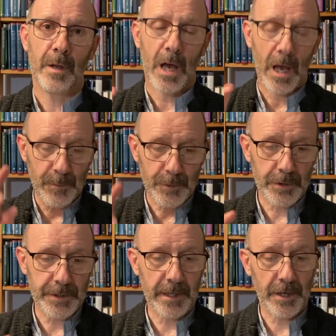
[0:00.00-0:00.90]
I'm
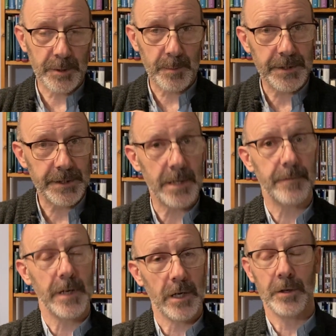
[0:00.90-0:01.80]
trusting in the
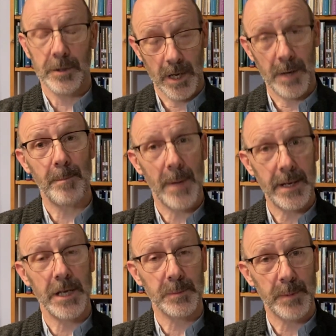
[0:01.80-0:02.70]
specific, in
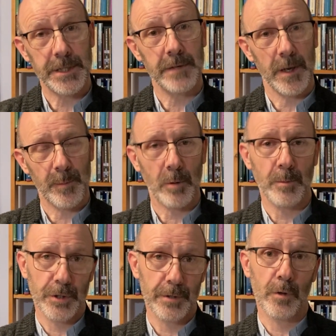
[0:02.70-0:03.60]
many specific
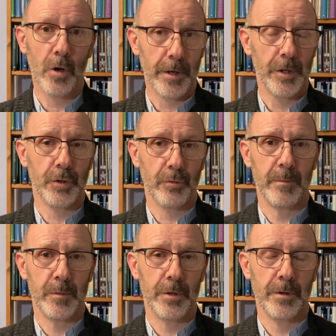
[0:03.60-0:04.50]
promises of God in
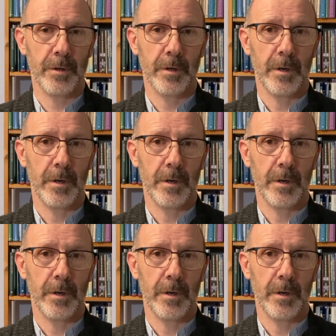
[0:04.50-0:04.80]
Scripture